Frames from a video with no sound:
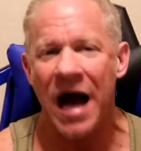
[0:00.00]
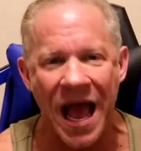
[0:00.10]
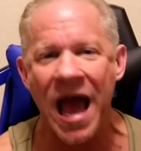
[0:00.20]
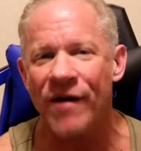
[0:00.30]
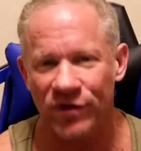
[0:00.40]
I
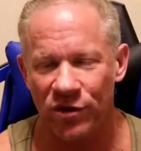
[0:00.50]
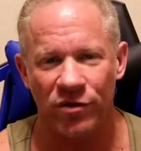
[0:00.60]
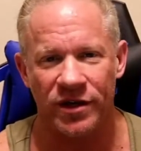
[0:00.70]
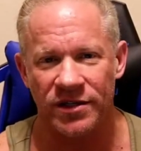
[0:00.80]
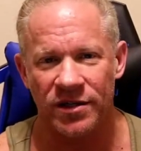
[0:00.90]
have to
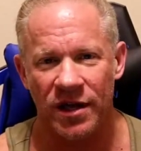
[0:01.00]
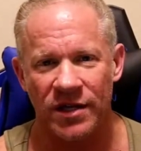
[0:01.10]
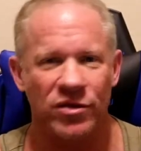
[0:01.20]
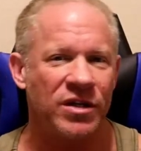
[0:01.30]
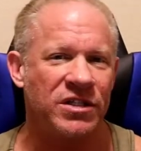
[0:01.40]
do this.
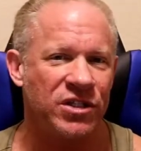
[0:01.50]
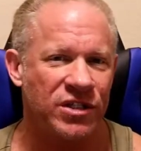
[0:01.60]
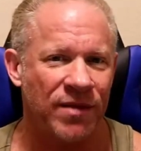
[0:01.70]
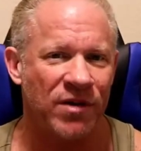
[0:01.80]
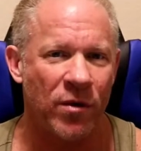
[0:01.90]
And so this is
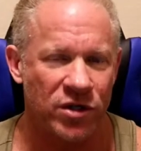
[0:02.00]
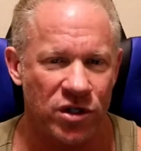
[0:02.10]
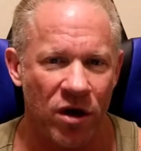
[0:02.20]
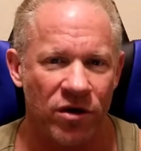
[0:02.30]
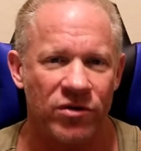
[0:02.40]
just something I want to
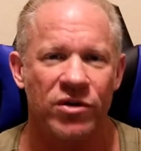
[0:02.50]
show you,